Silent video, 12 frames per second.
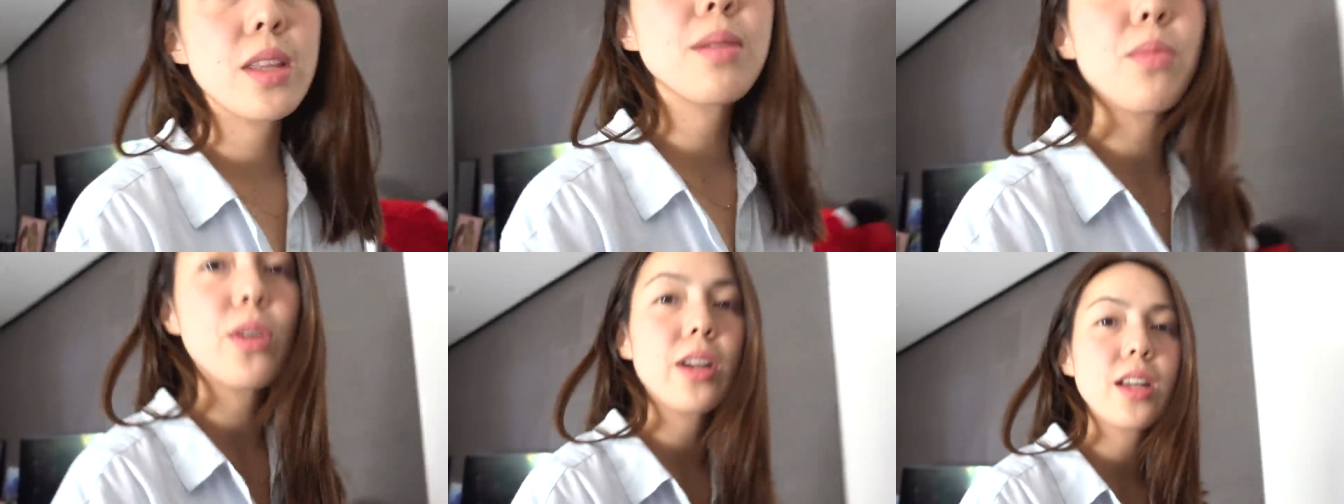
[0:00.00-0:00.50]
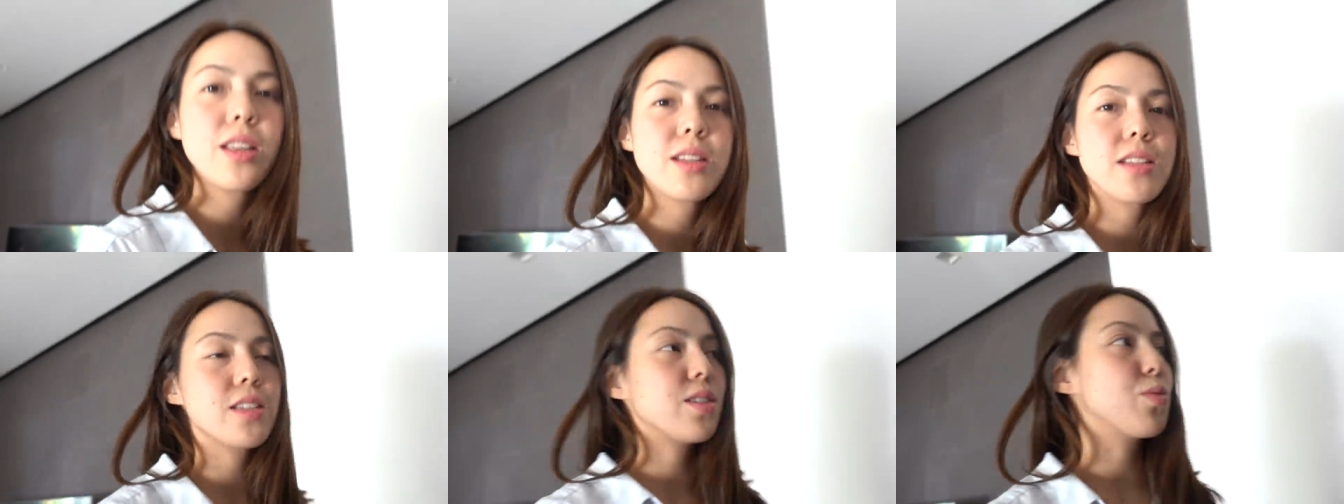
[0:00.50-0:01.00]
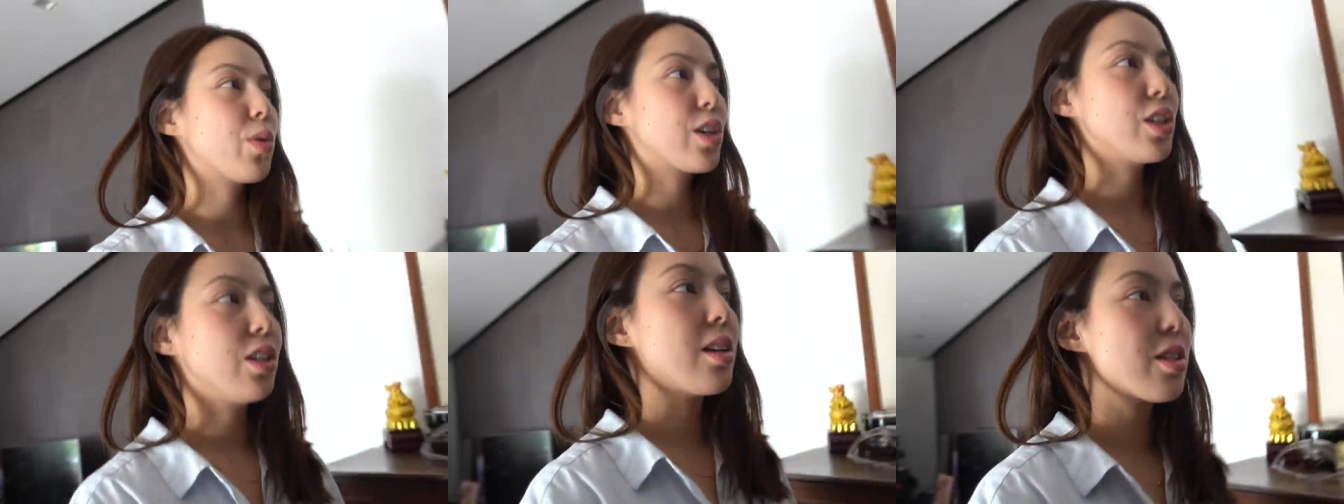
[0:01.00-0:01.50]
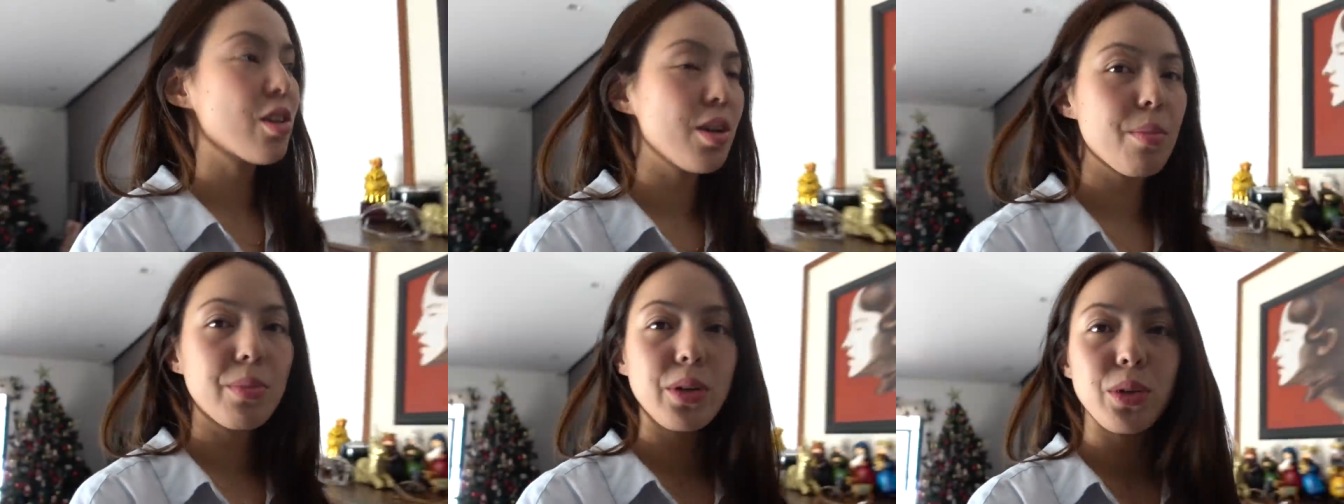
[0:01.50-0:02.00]
in the morning, this is where she does her
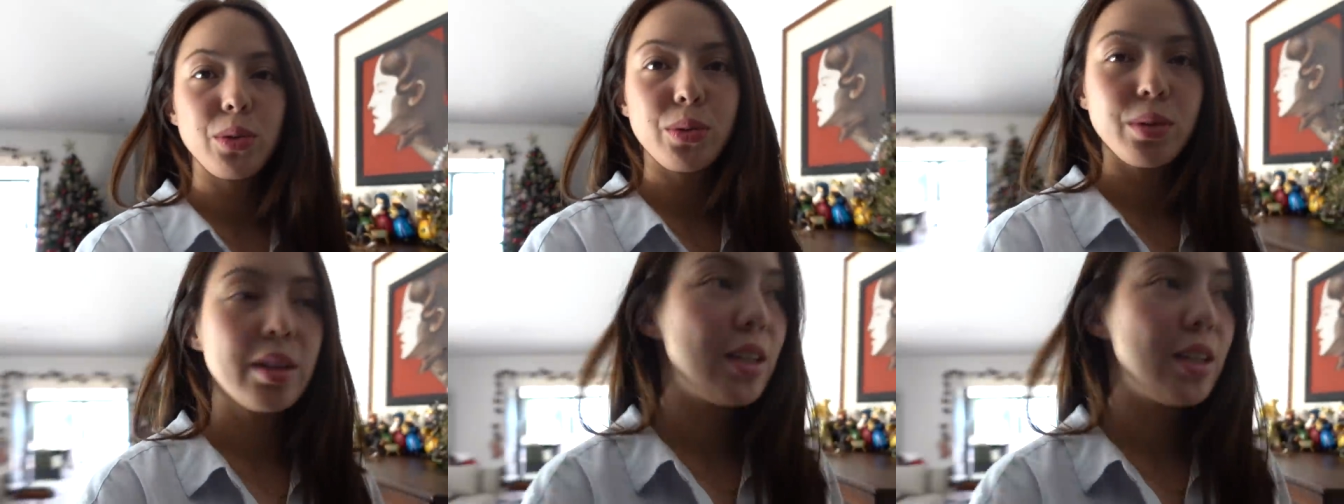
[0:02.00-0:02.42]
number two.